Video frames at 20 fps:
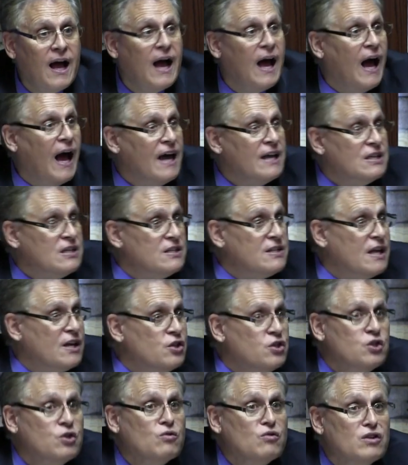I
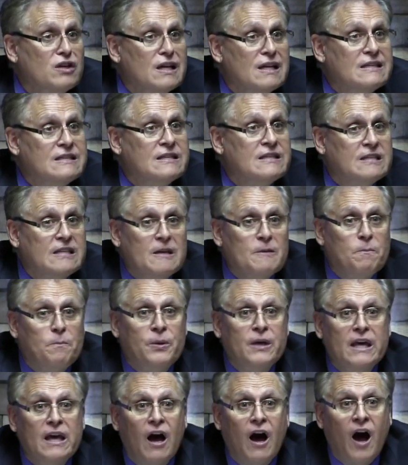said you need
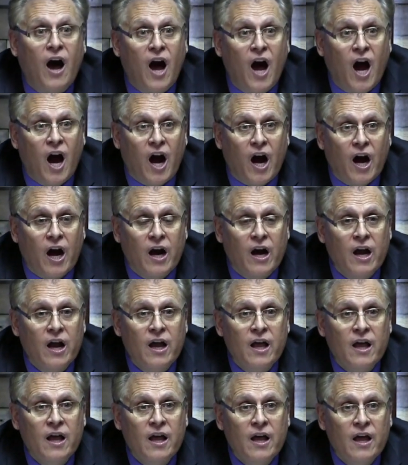CPR.
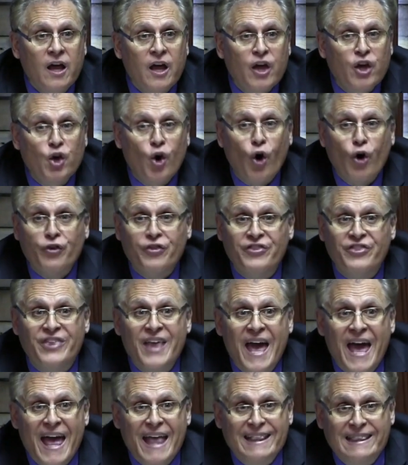You're
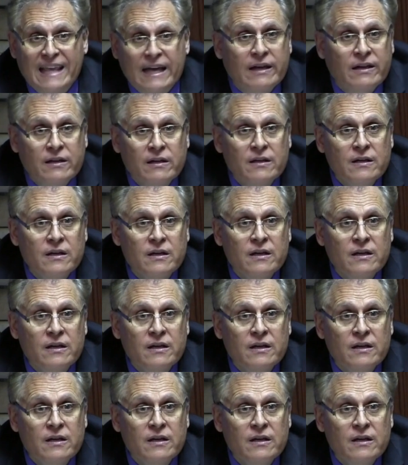dead.